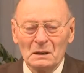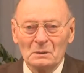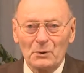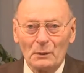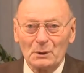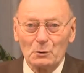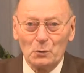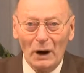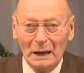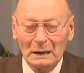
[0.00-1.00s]
from the
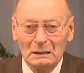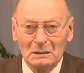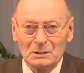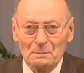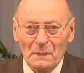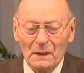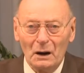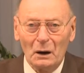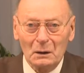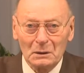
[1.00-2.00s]
wild
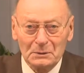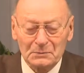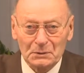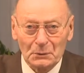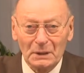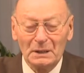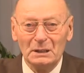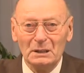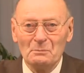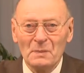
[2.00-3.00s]
olive
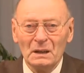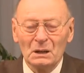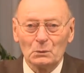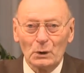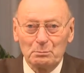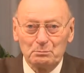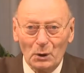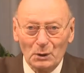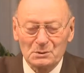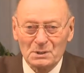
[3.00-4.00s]
tree, were
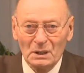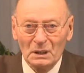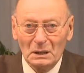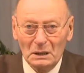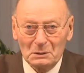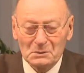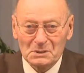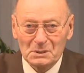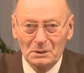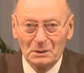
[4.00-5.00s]
put
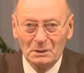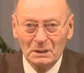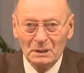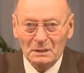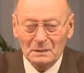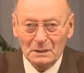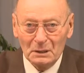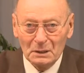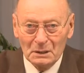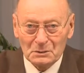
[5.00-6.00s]
into
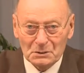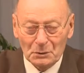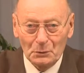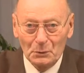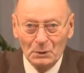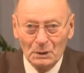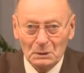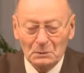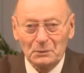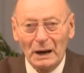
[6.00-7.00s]
the true
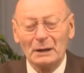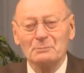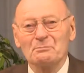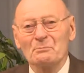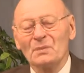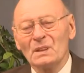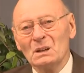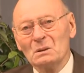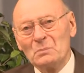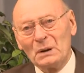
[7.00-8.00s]
vine.
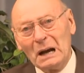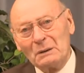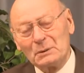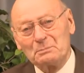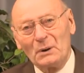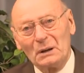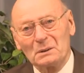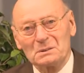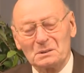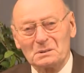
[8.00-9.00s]
Beloved
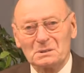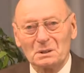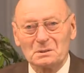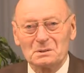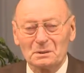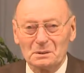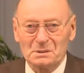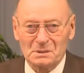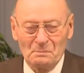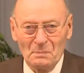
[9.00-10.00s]
brothers and
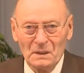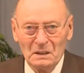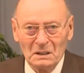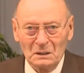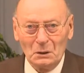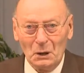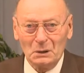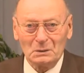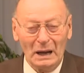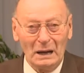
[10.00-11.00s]
sisters,
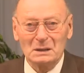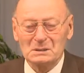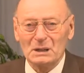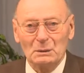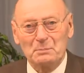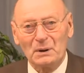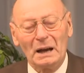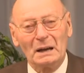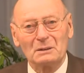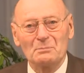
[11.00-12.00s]
God has a
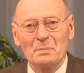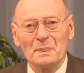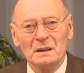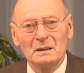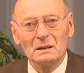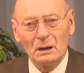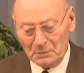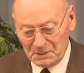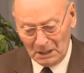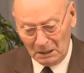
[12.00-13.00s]
plan
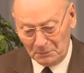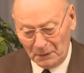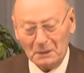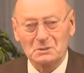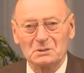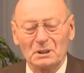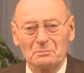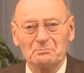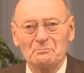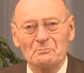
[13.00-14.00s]
of
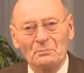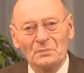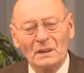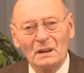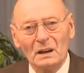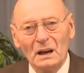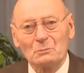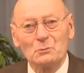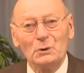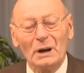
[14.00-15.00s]
salvation,
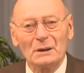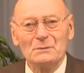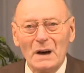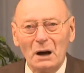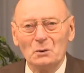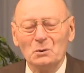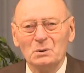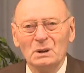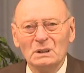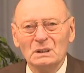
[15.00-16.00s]
and we are now